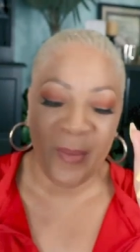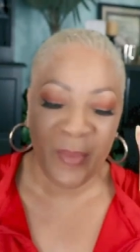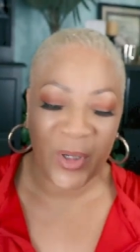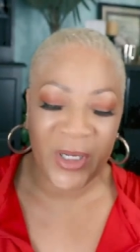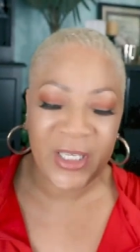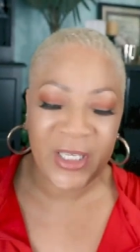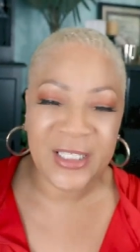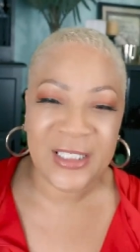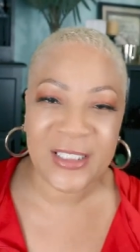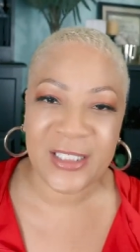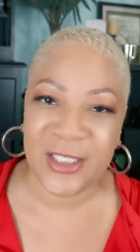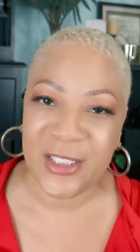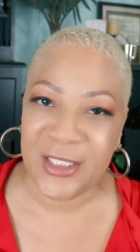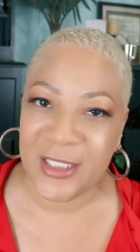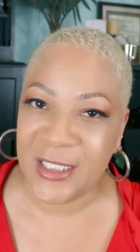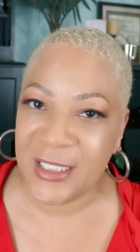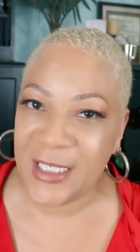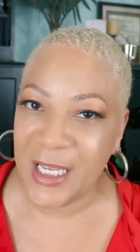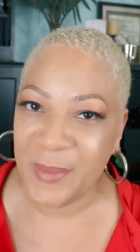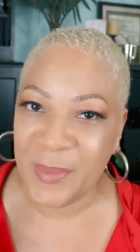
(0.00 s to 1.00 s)
I'm bringing this to you
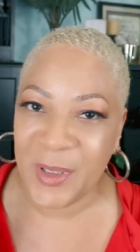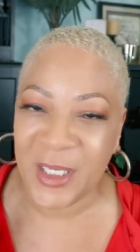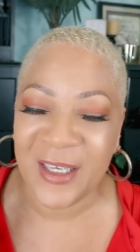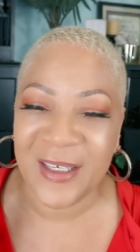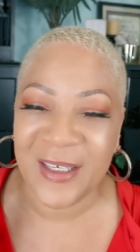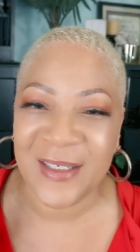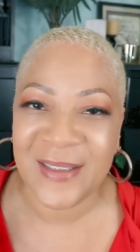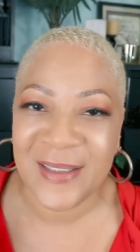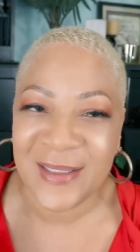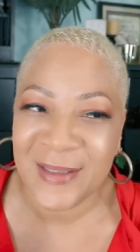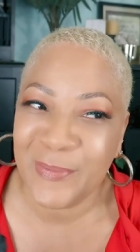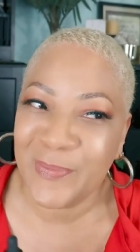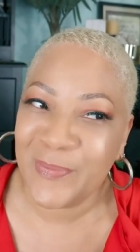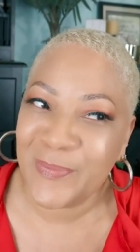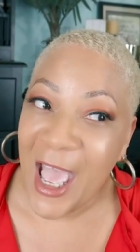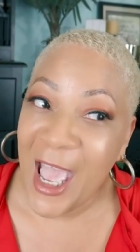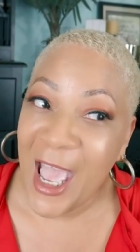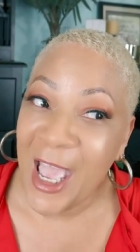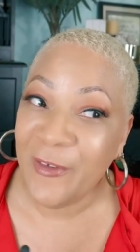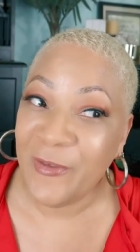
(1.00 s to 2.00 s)
today because
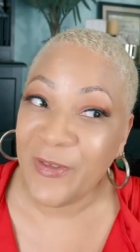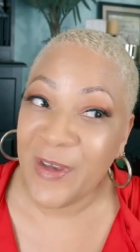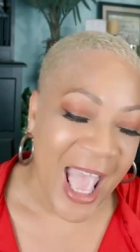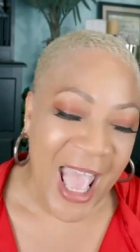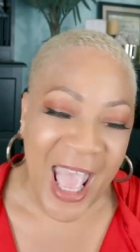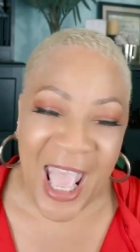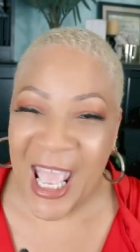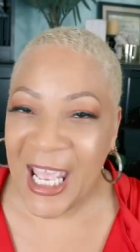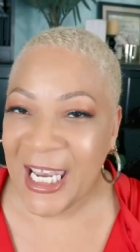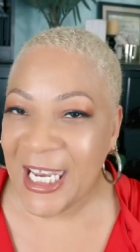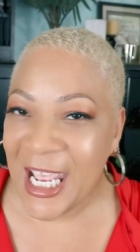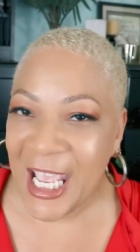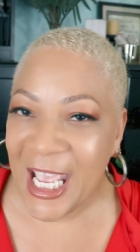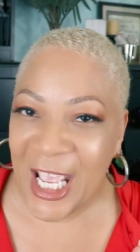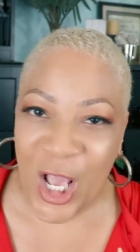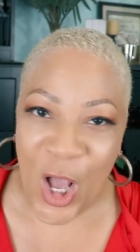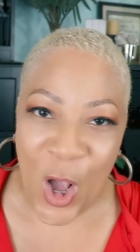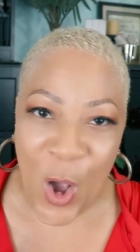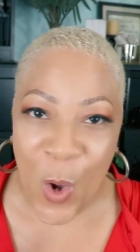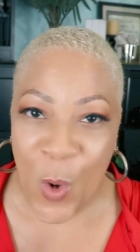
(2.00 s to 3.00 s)
I have had
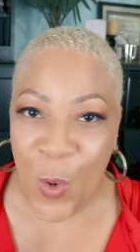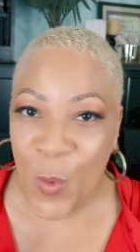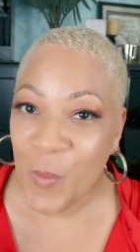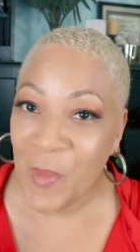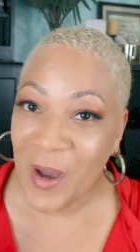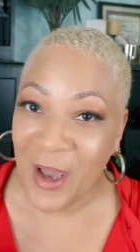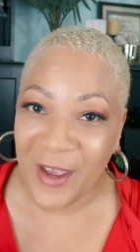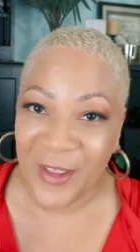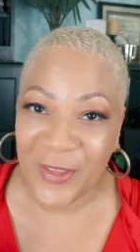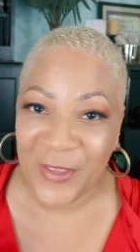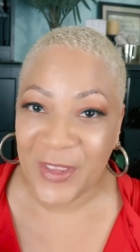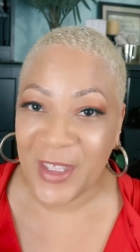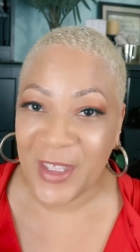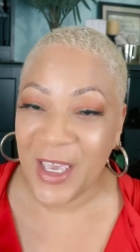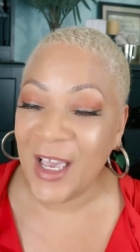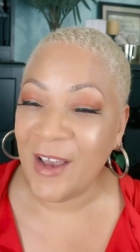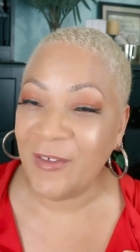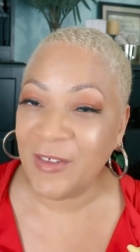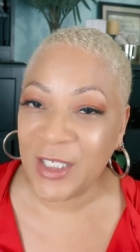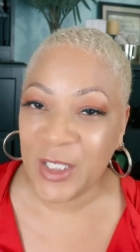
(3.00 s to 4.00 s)
a whole month
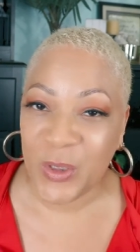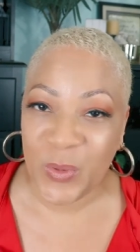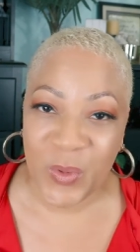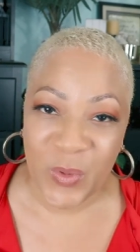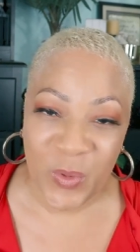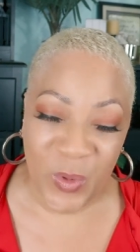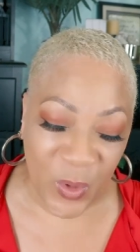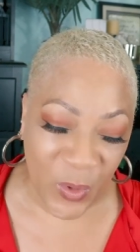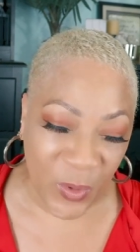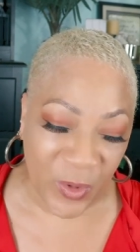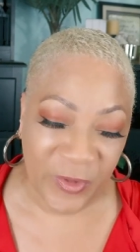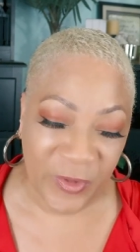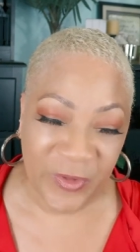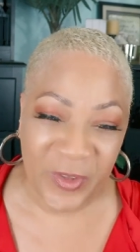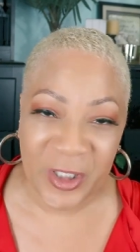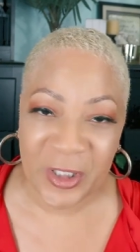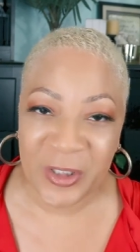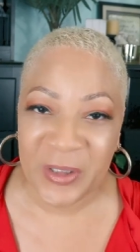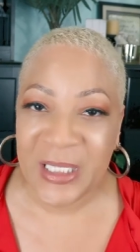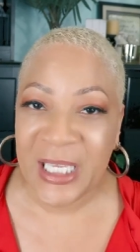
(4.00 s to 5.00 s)
of liquid
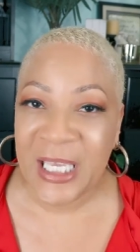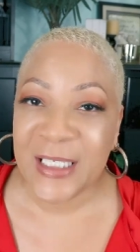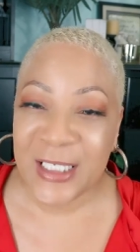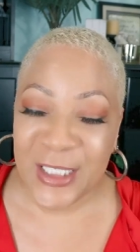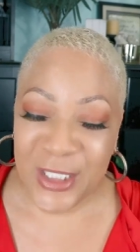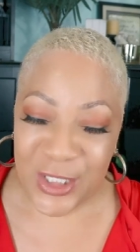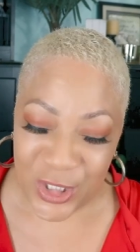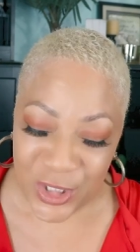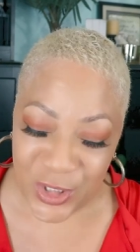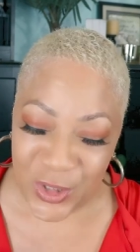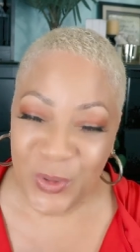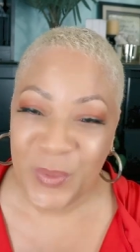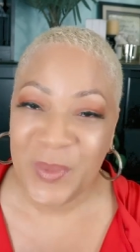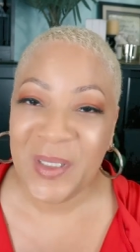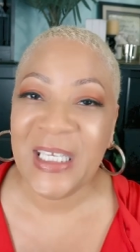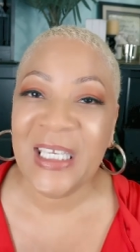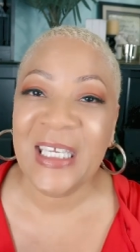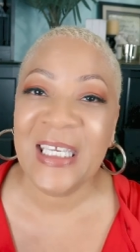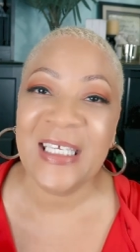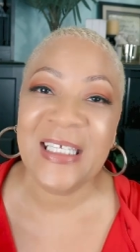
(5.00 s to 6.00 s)
chlorophyll,
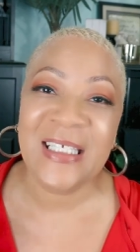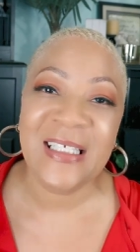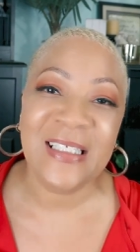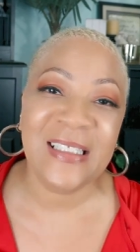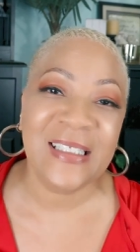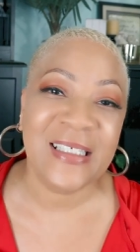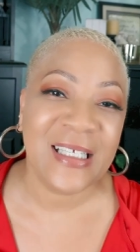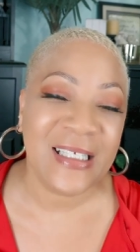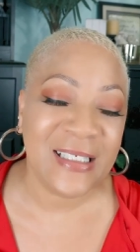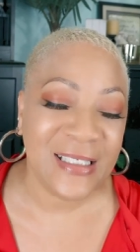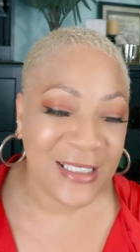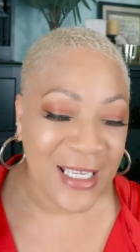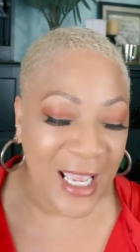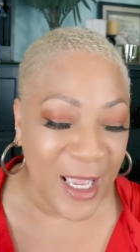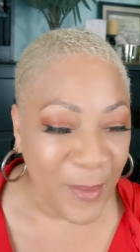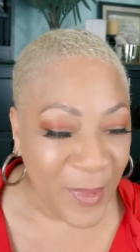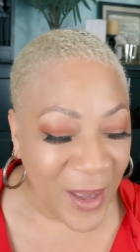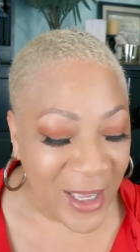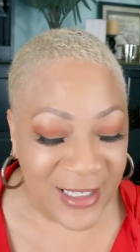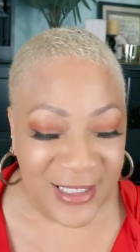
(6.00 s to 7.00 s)
consuming it
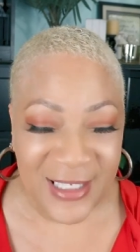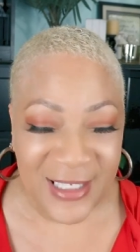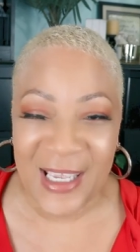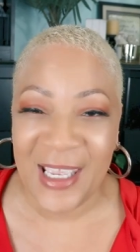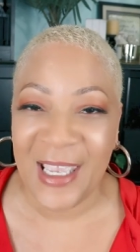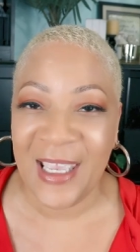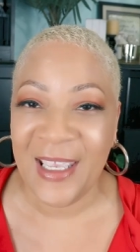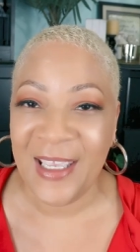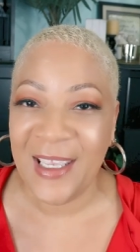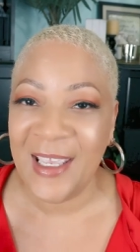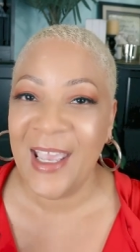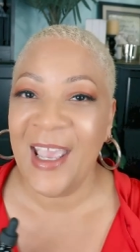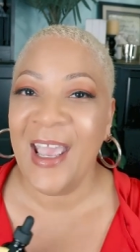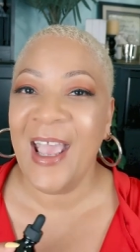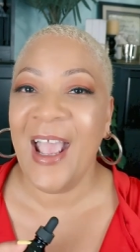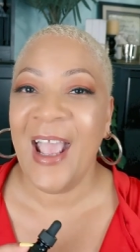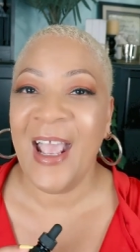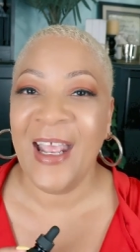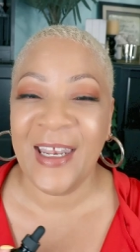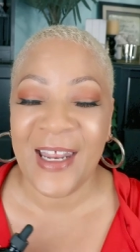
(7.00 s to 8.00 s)
day by day,
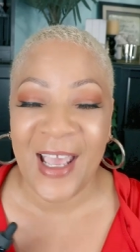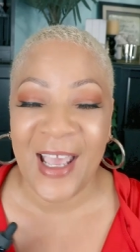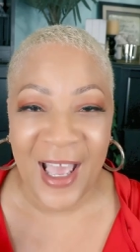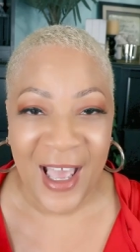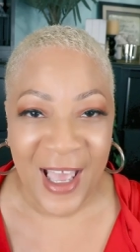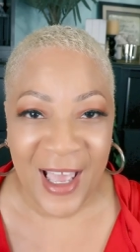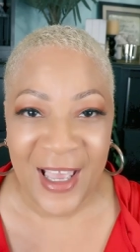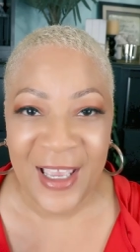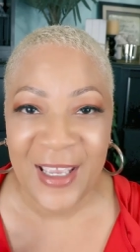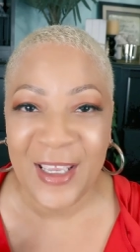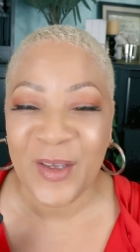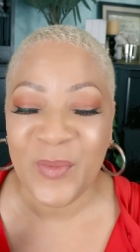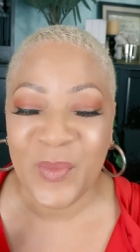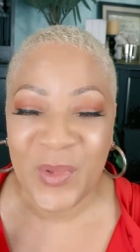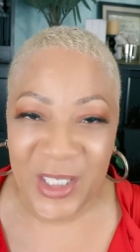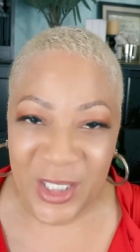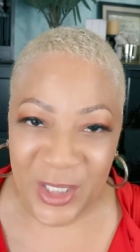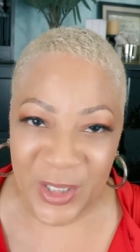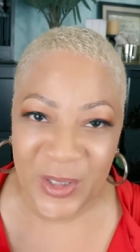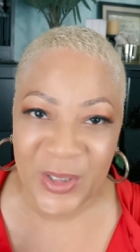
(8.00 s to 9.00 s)
and I am
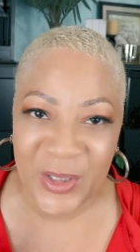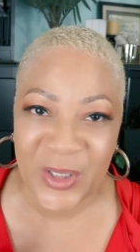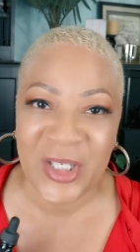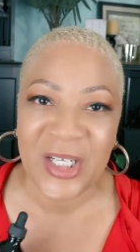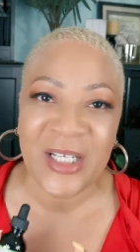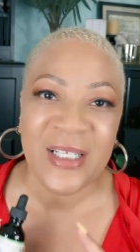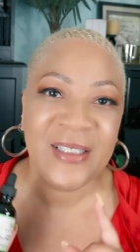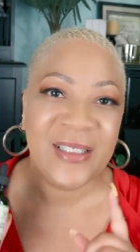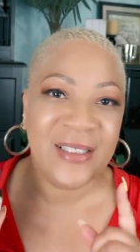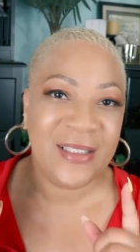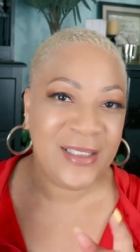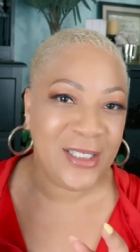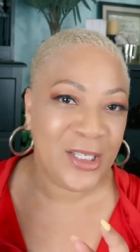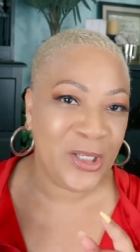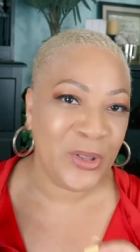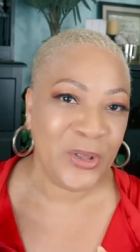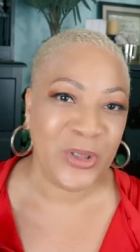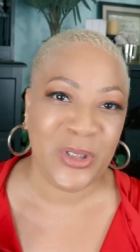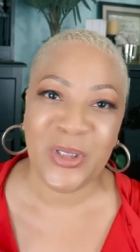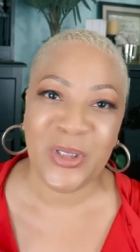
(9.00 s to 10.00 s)
here to
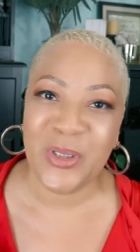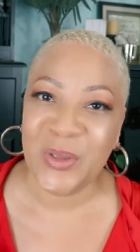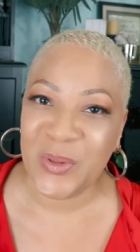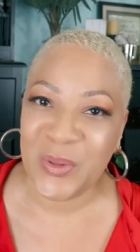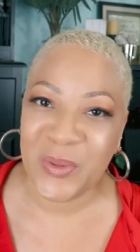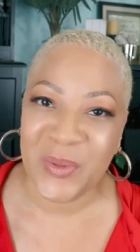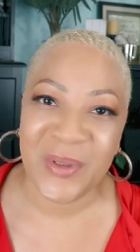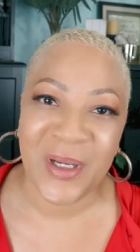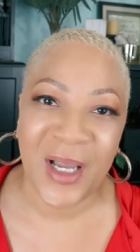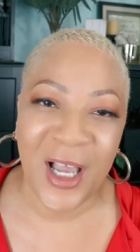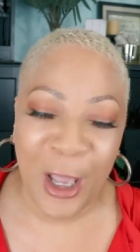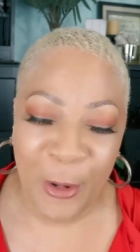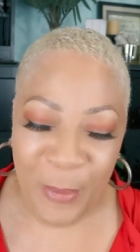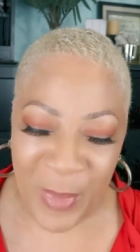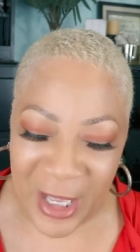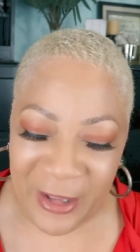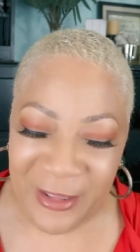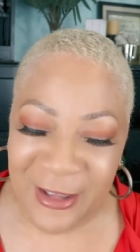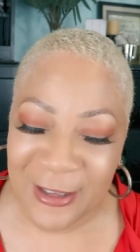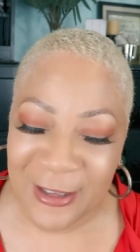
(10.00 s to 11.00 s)
tell you
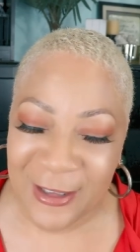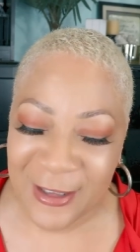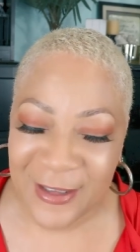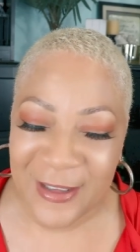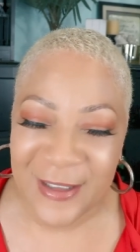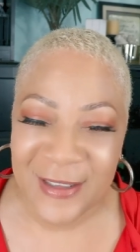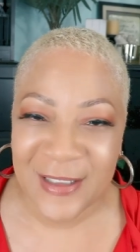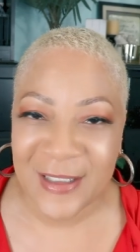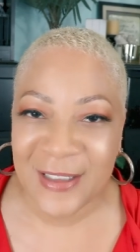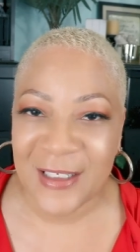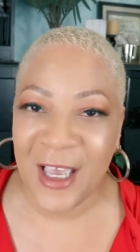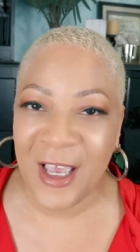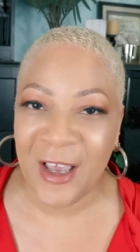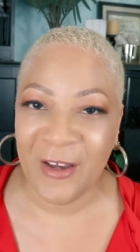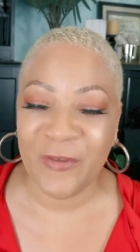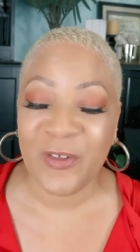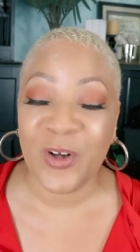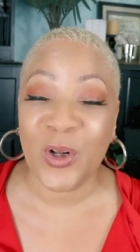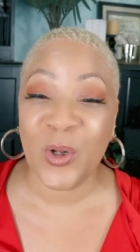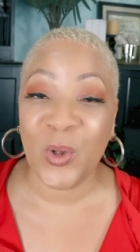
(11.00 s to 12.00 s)
about the goodness
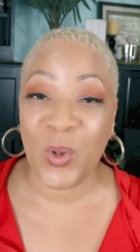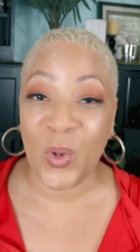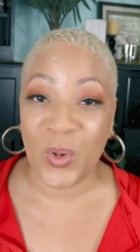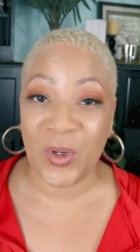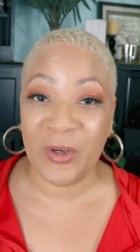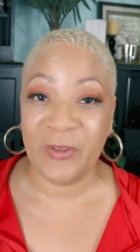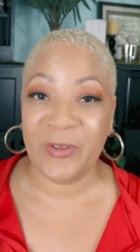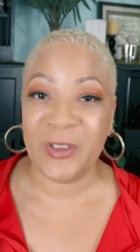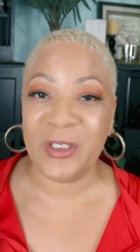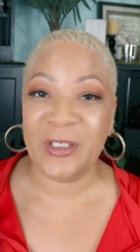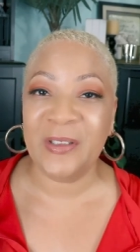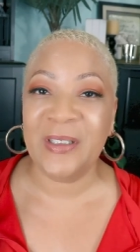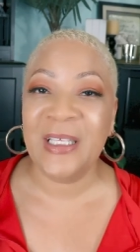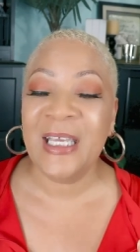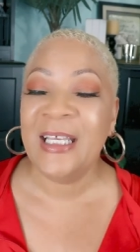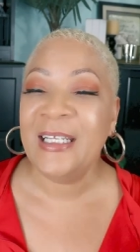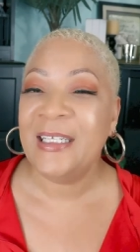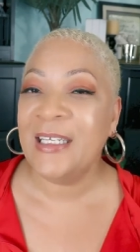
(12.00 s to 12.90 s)
of chlorophyll.